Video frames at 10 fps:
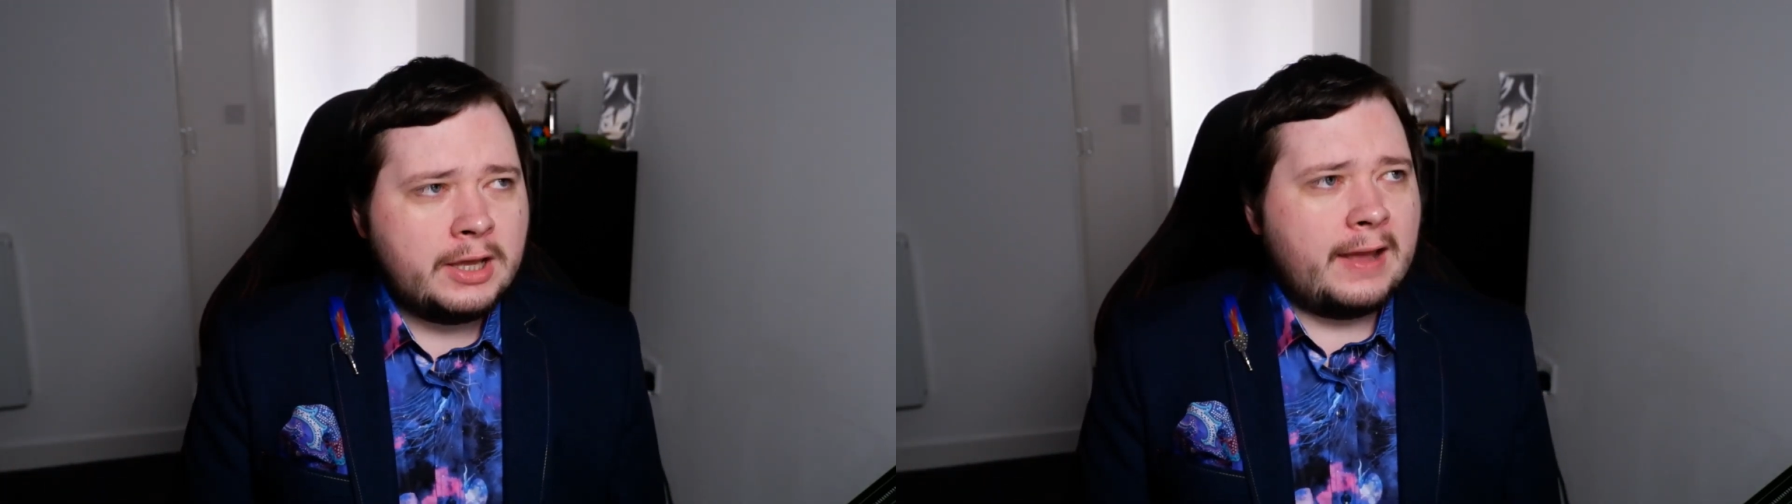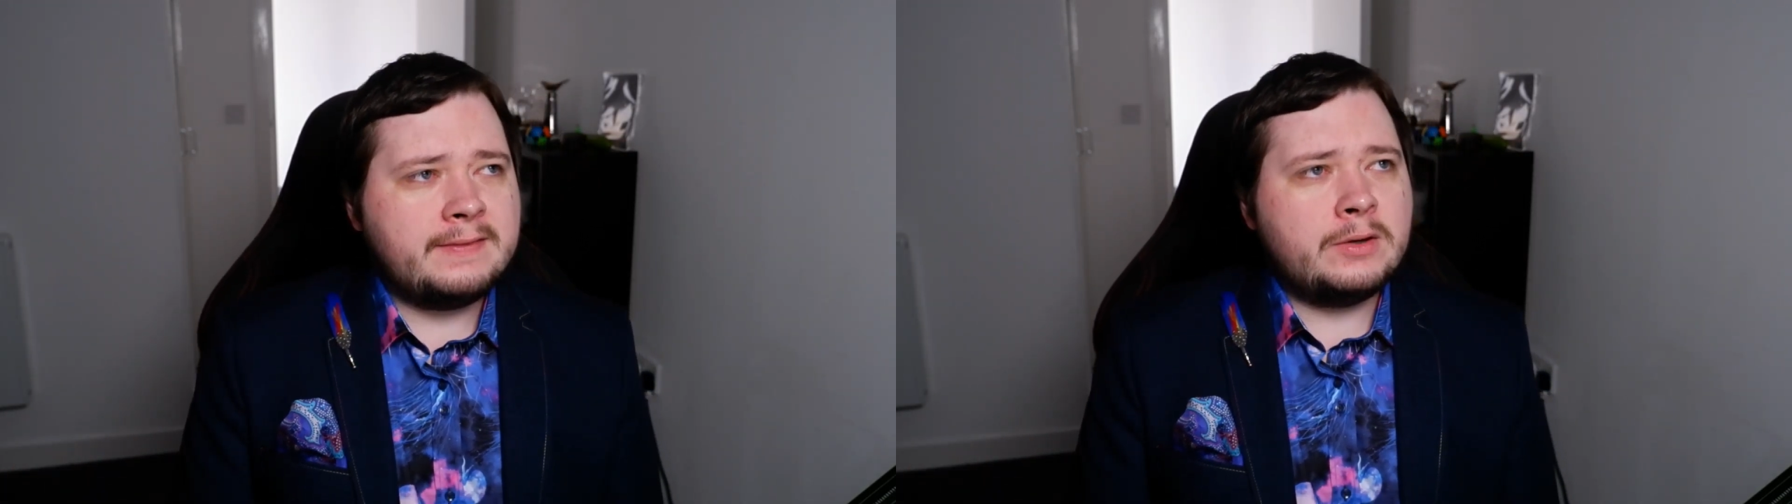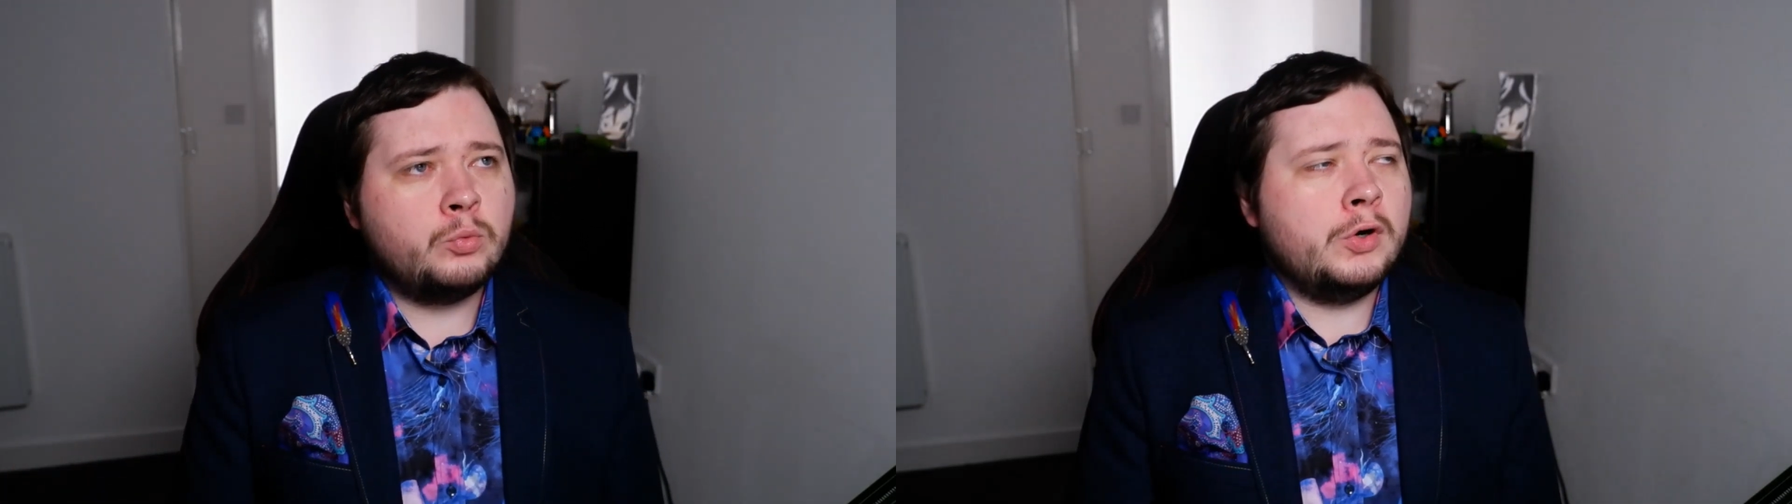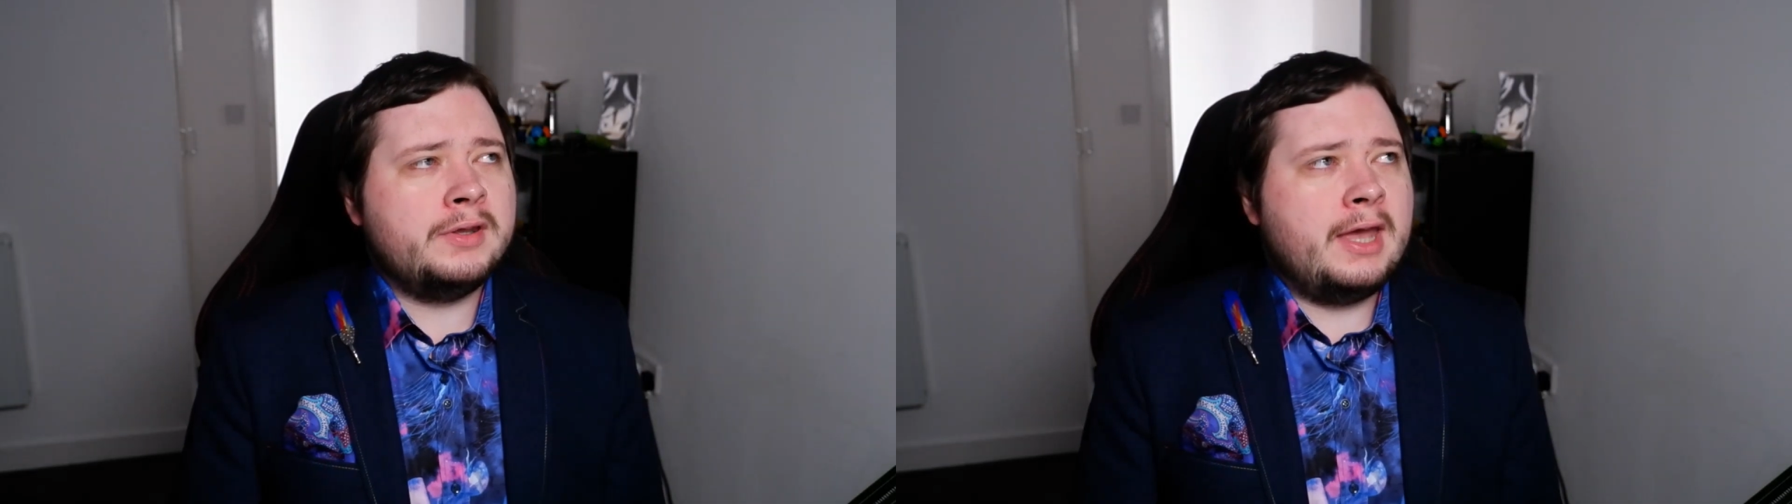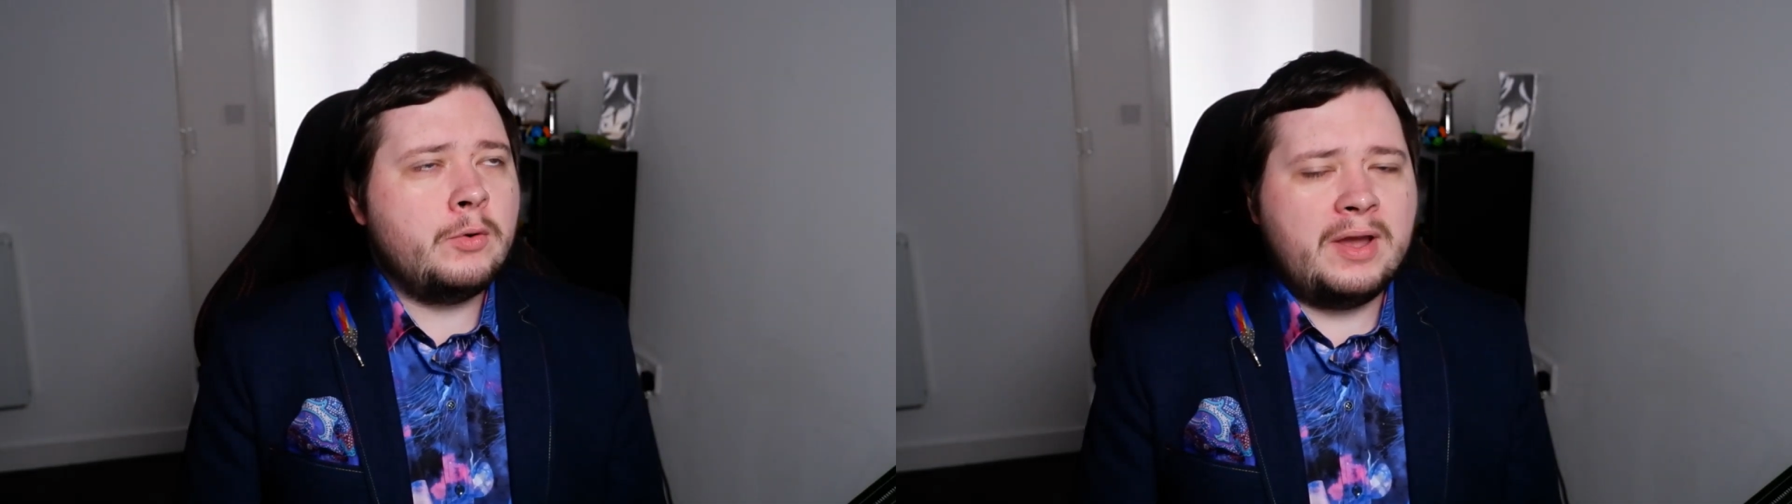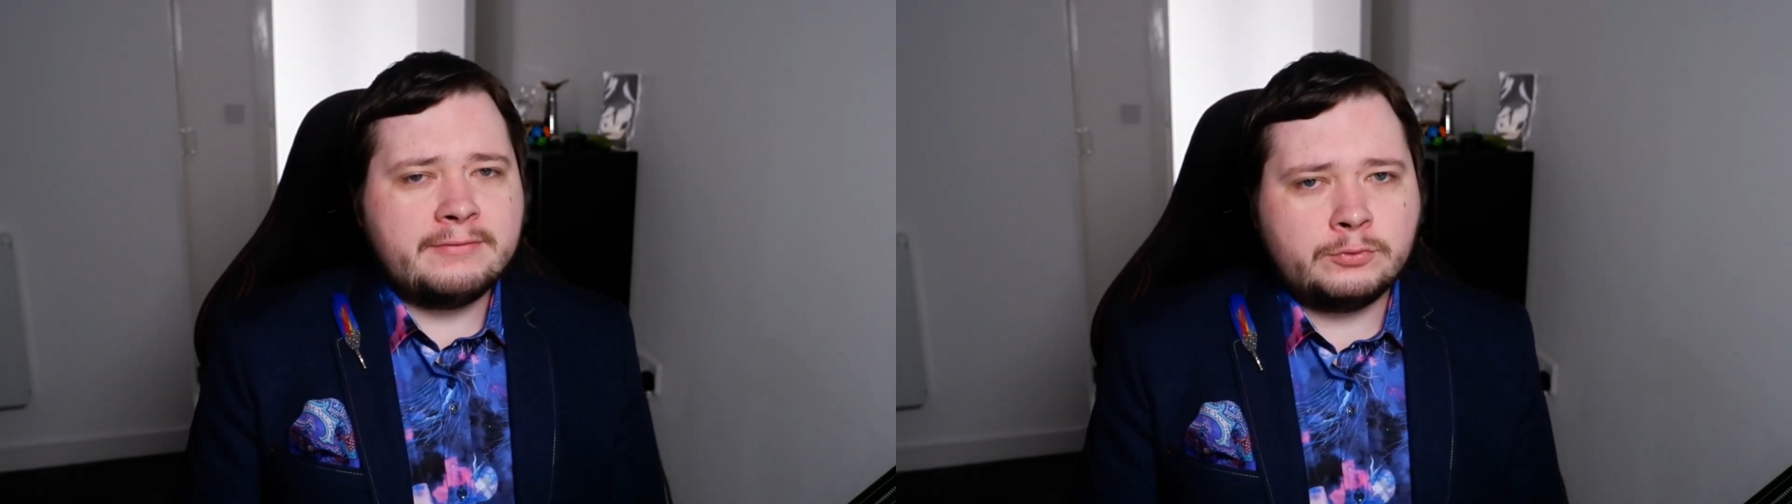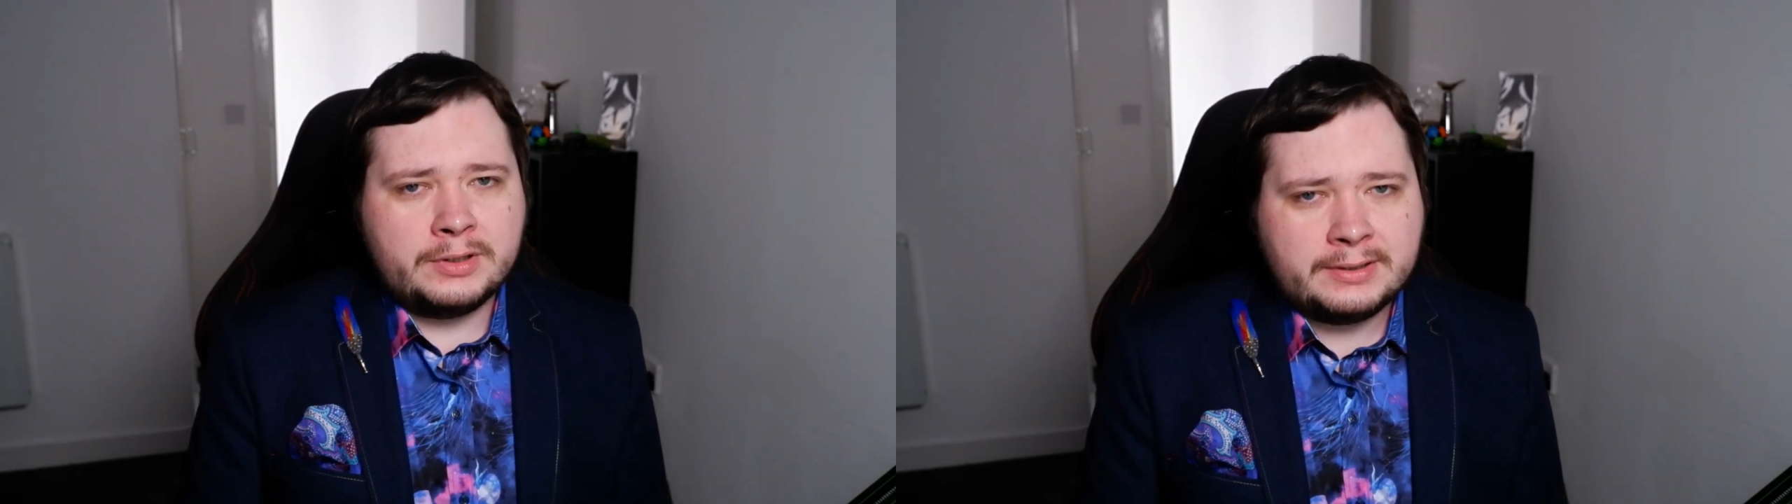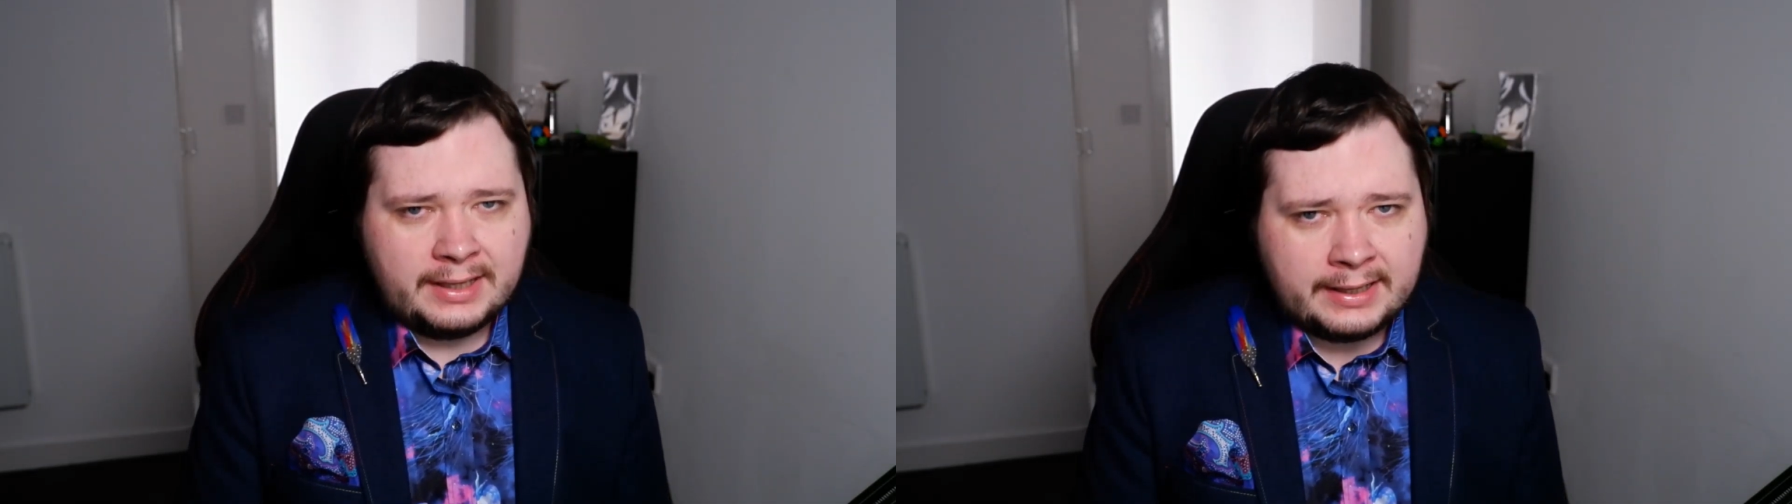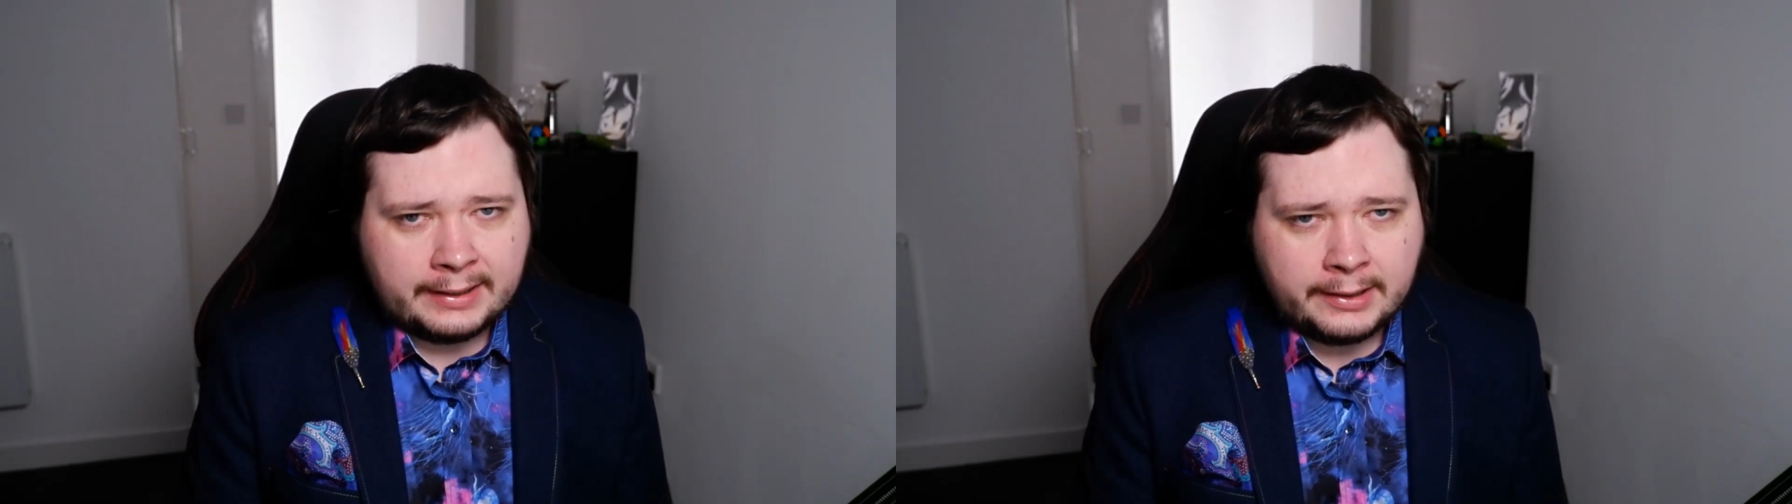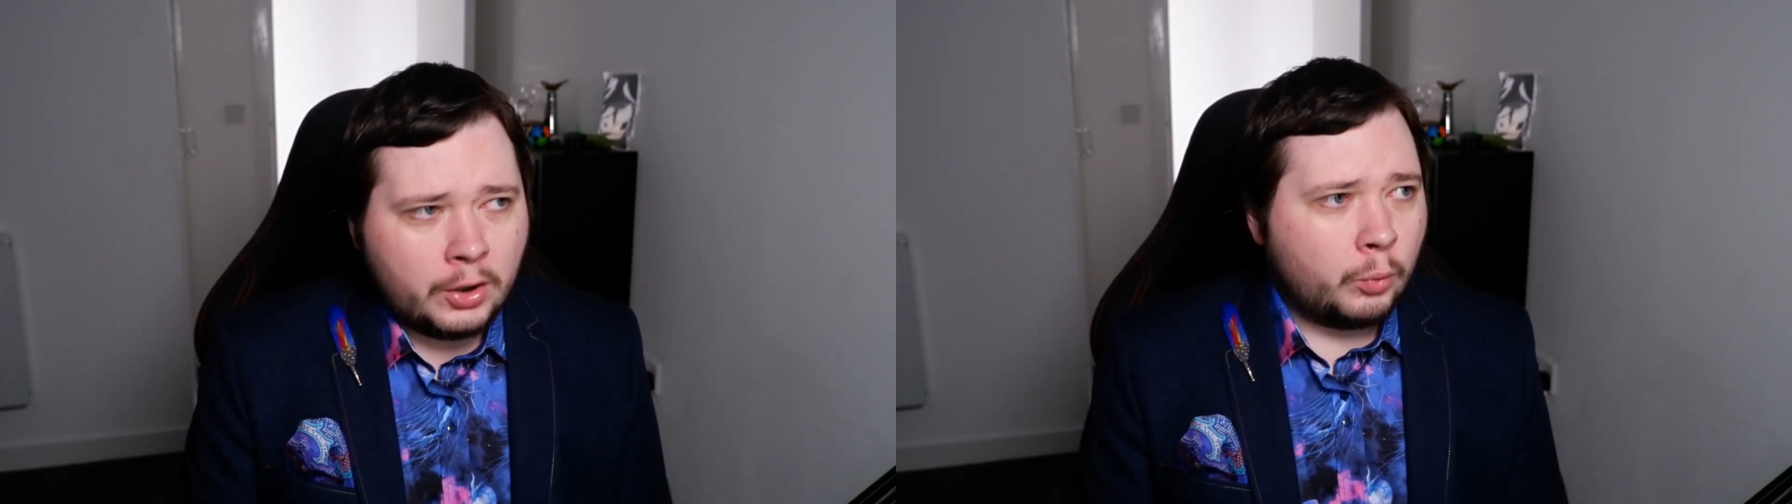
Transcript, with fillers: and they work out every day.